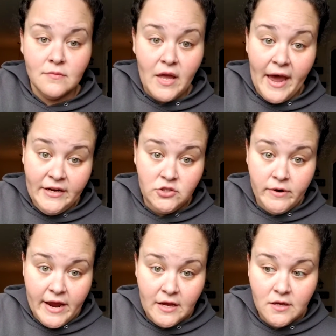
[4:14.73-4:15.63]
I
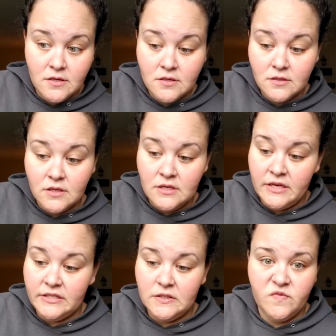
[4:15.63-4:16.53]
drank because
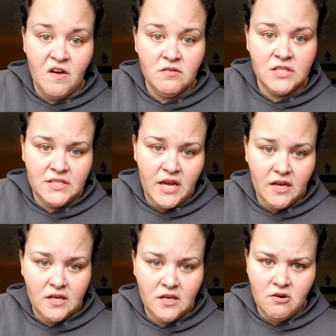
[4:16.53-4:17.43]
I just felt
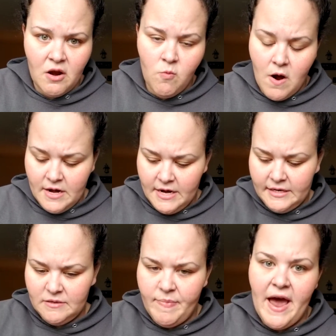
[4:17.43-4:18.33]
sick. I wanted
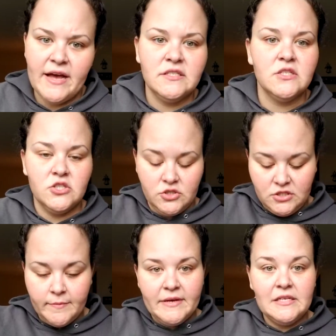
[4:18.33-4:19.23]
it to pass because your
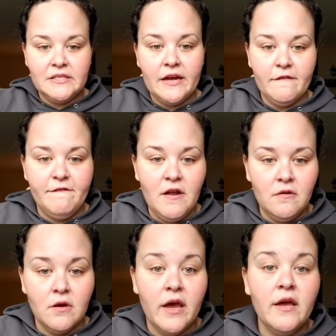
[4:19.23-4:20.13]
stomach is like a funnel,
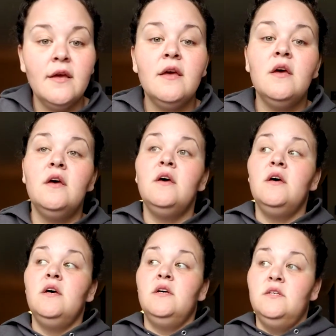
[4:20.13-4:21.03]
okay?
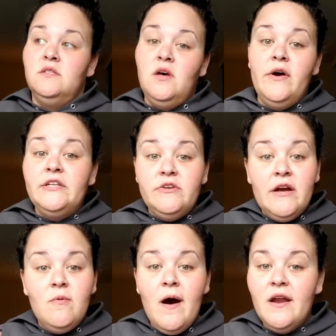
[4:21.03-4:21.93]
So I
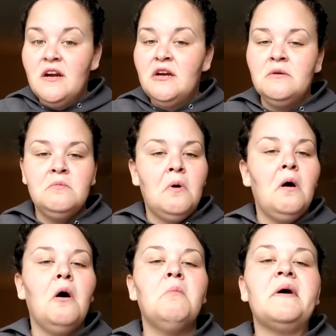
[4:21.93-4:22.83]
drank water.
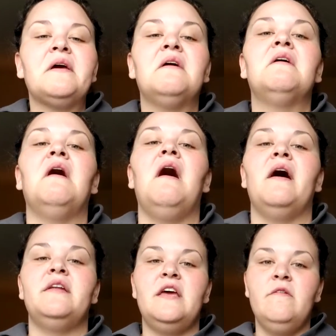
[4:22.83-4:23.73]
Oh my
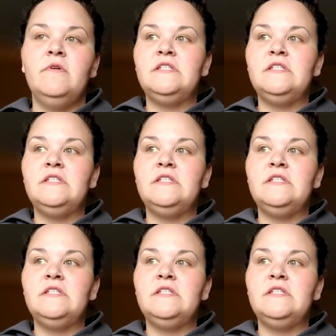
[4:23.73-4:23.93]
God. It